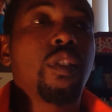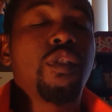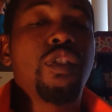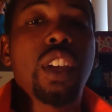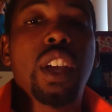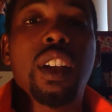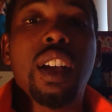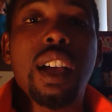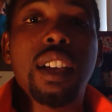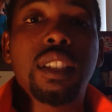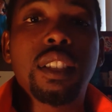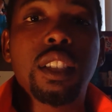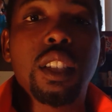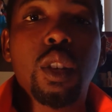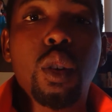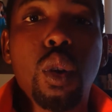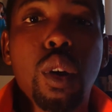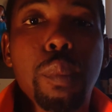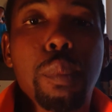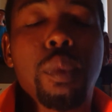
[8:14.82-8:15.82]
Fair Isaac
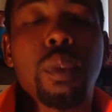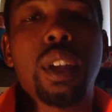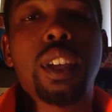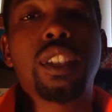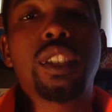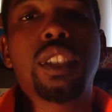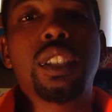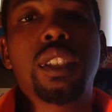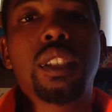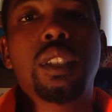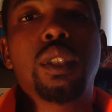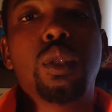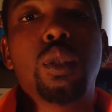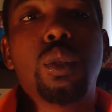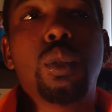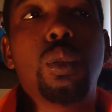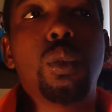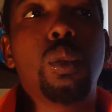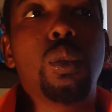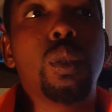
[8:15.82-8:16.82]
Corporation,
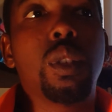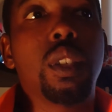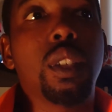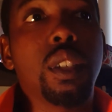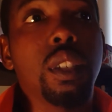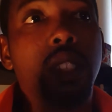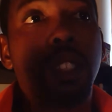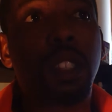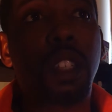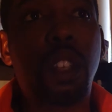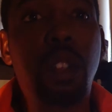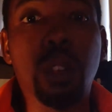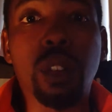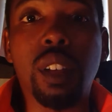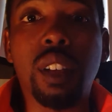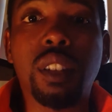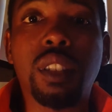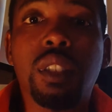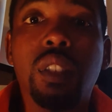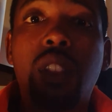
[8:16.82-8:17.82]
who is the
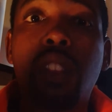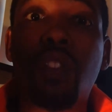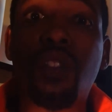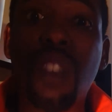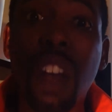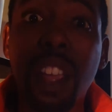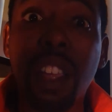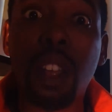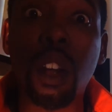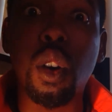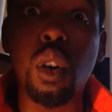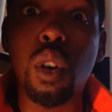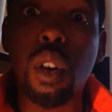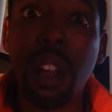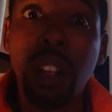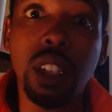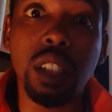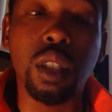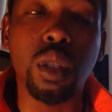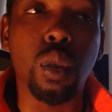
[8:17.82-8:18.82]
creators of the FICO
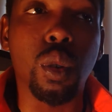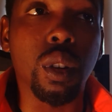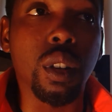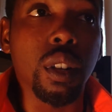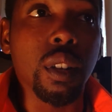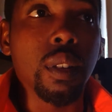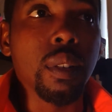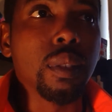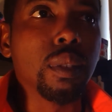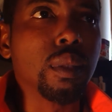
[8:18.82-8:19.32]
credit score.